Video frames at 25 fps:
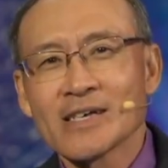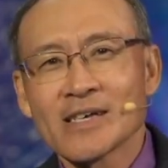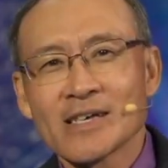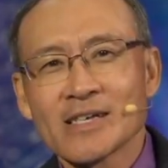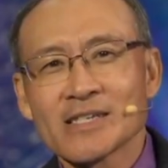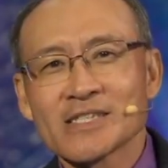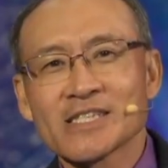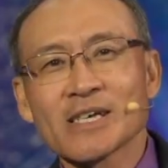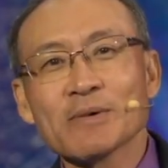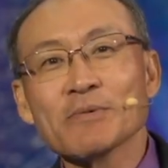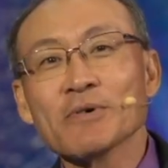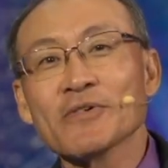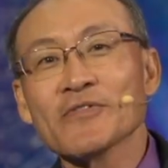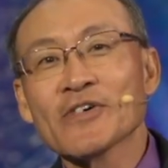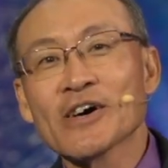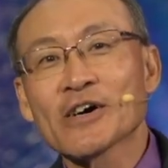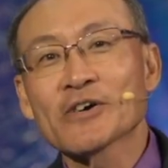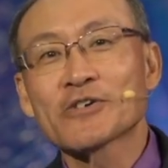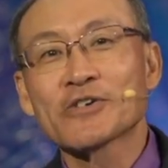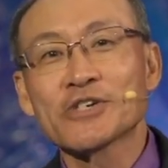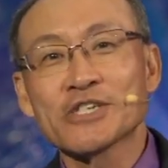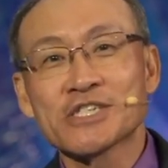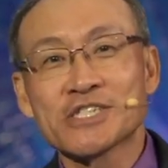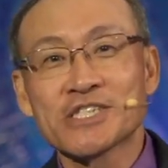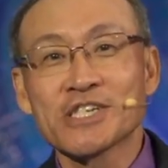Some of our
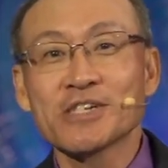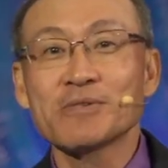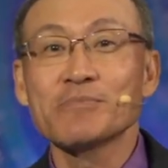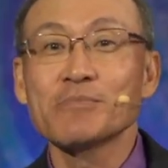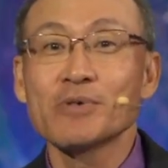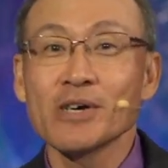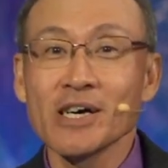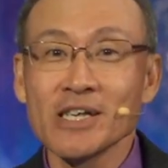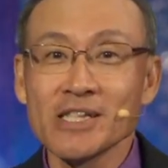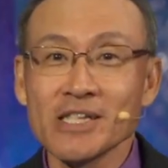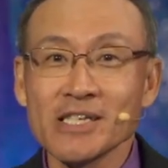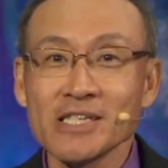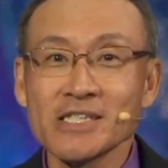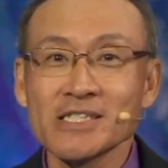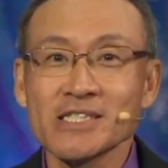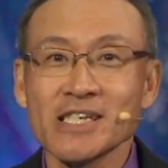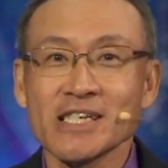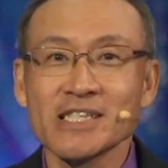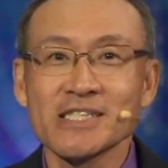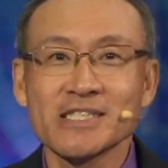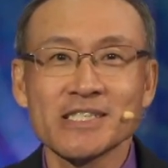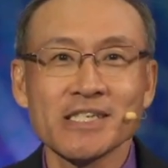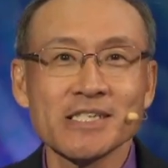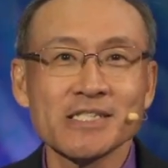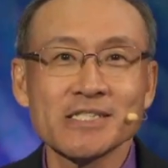Christian brothers
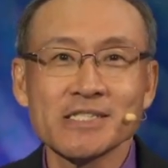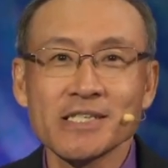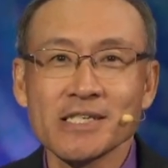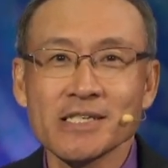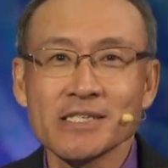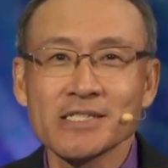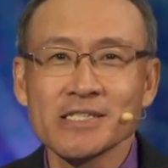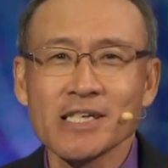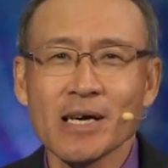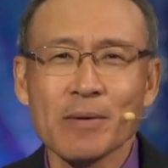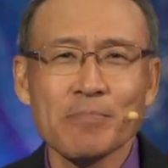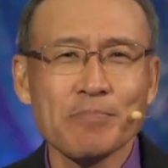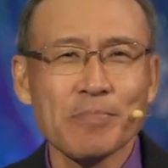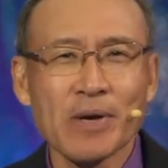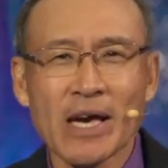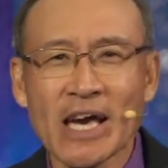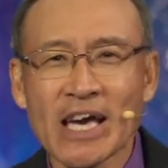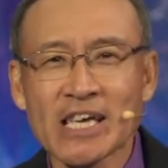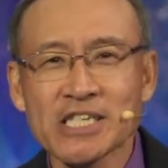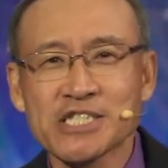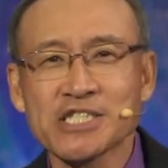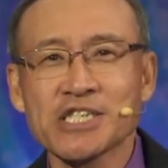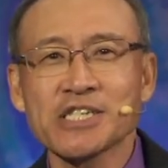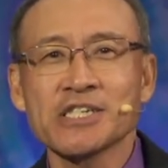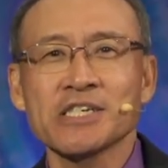and sisters are
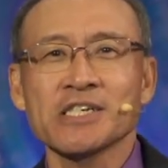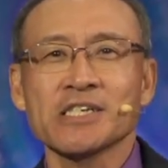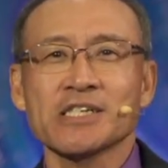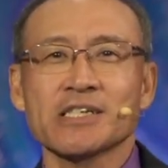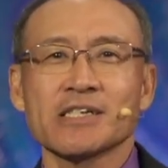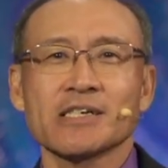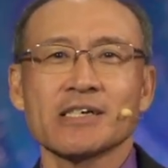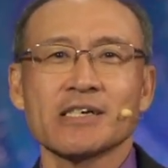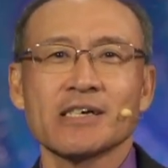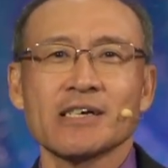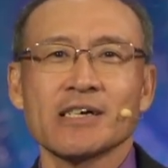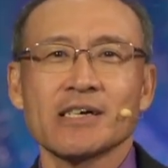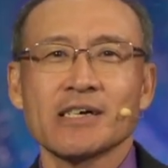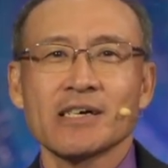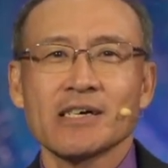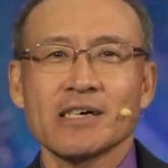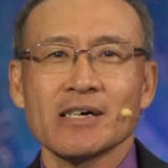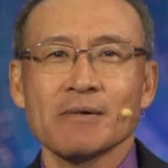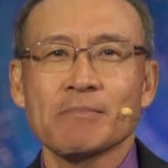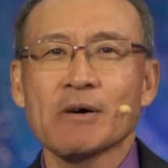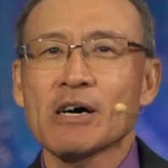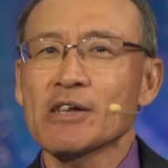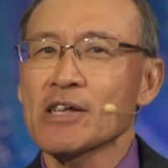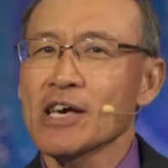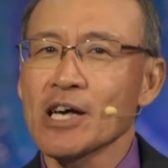passionate
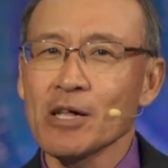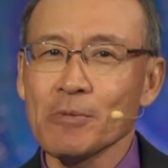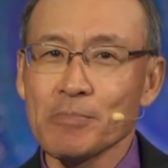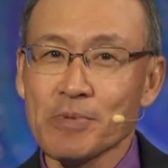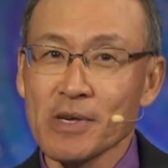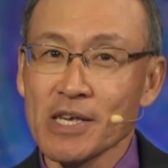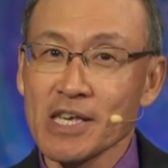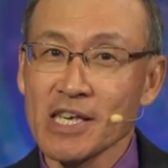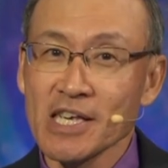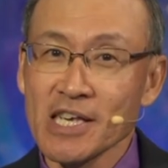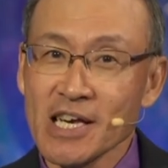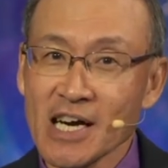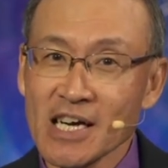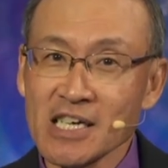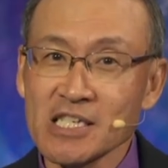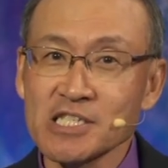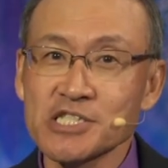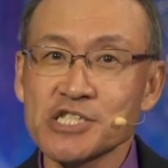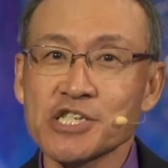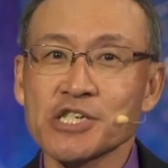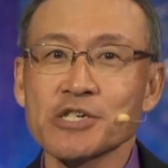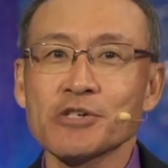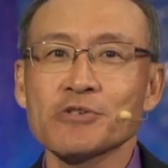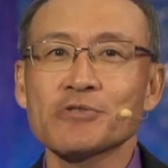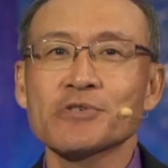about helping young
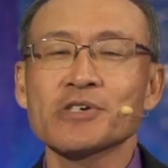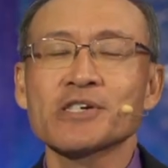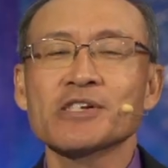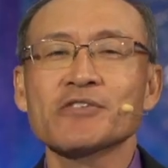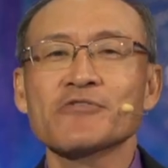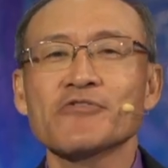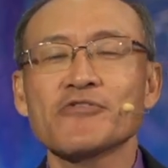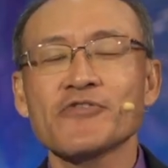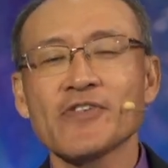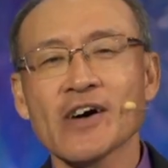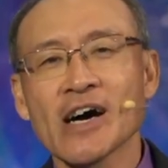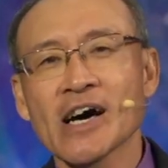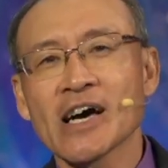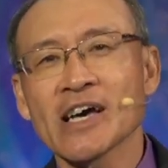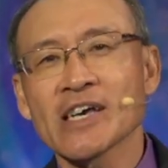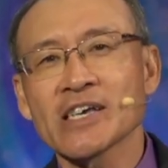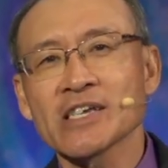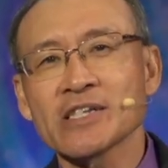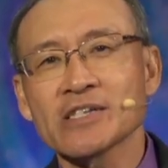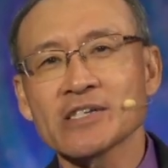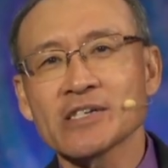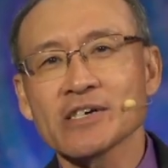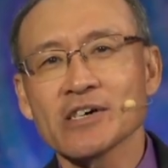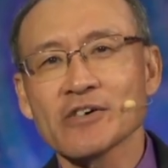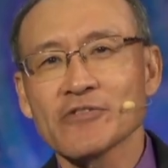children
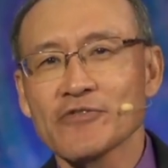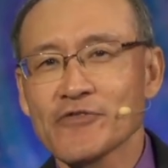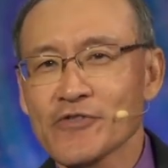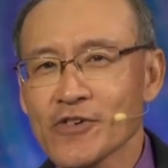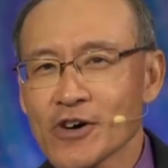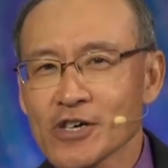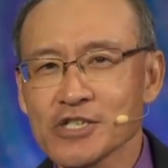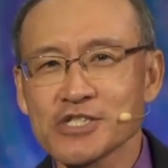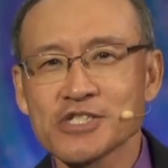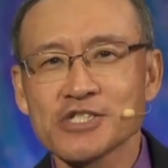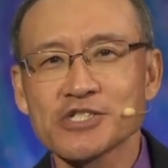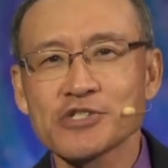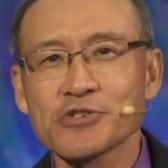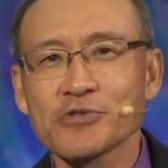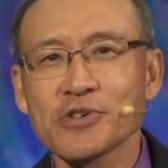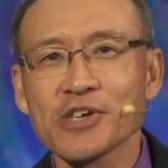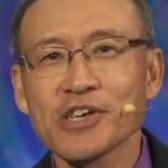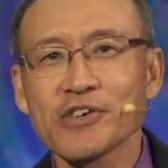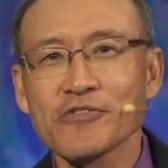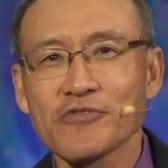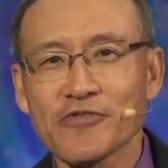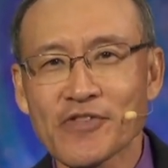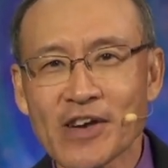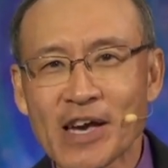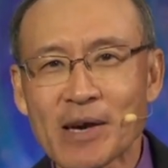find a
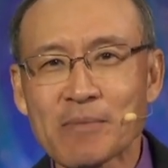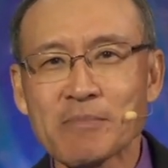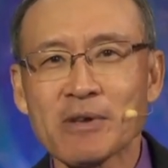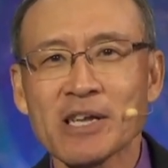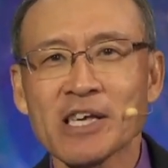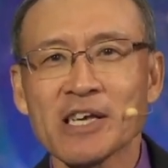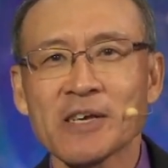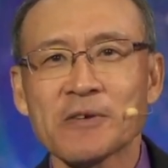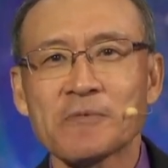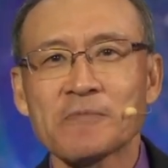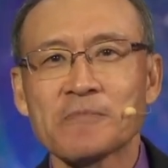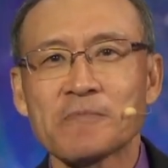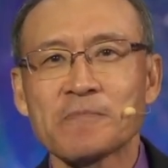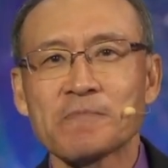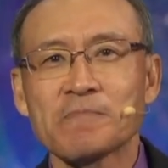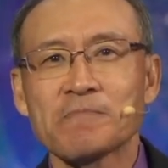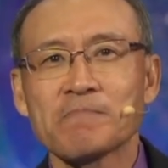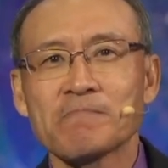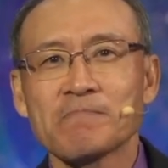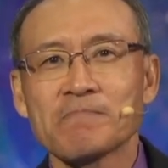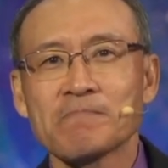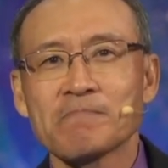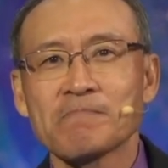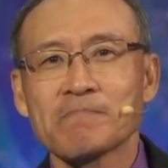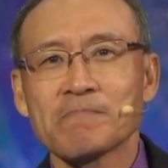fostering family.
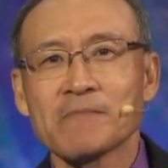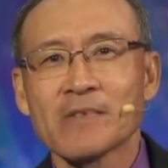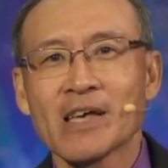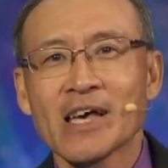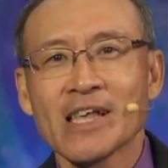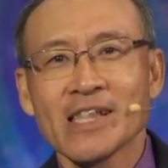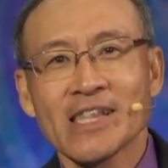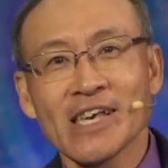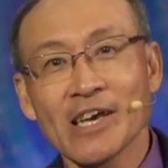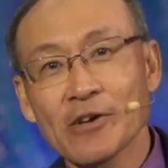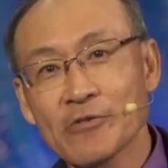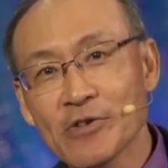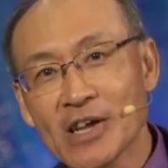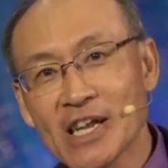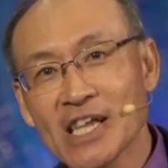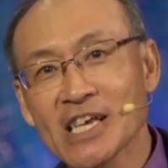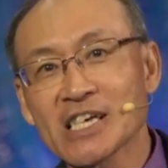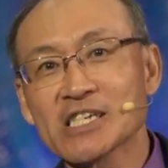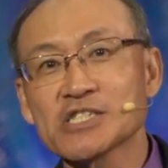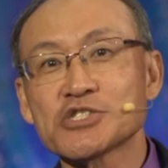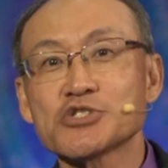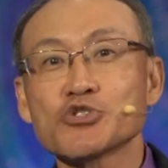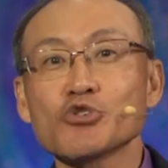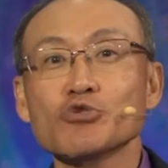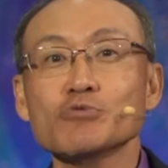They are running
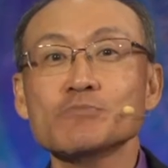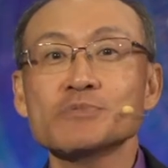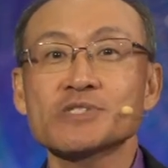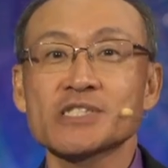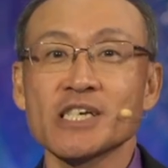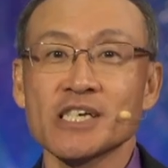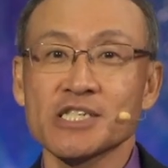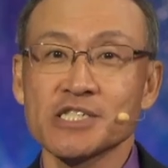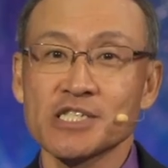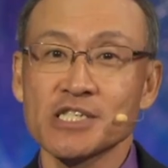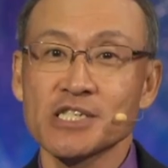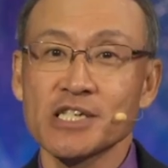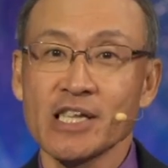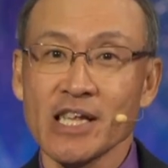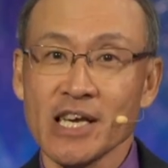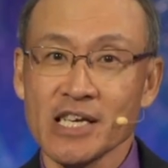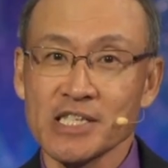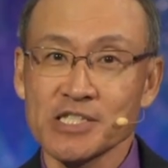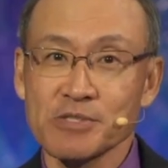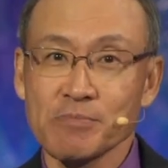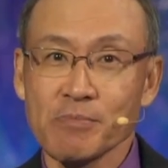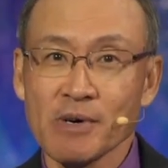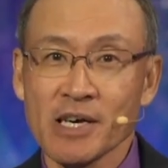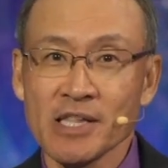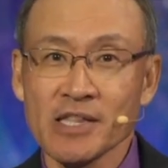a Zoom session
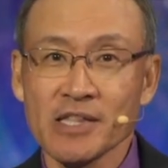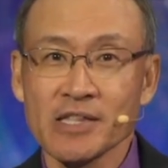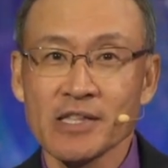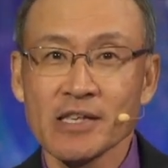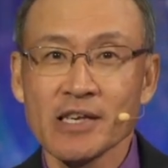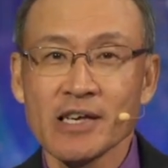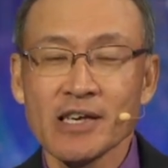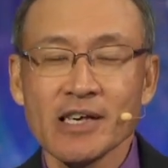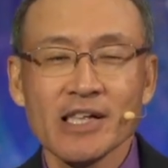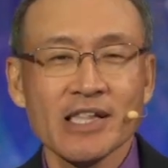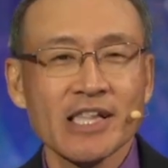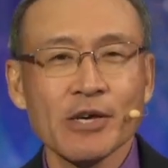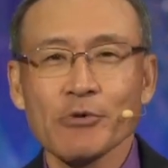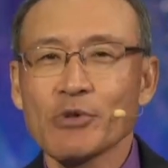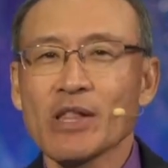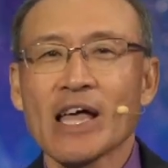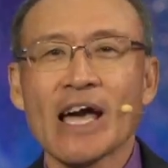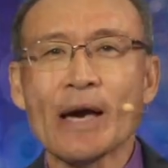next month. They will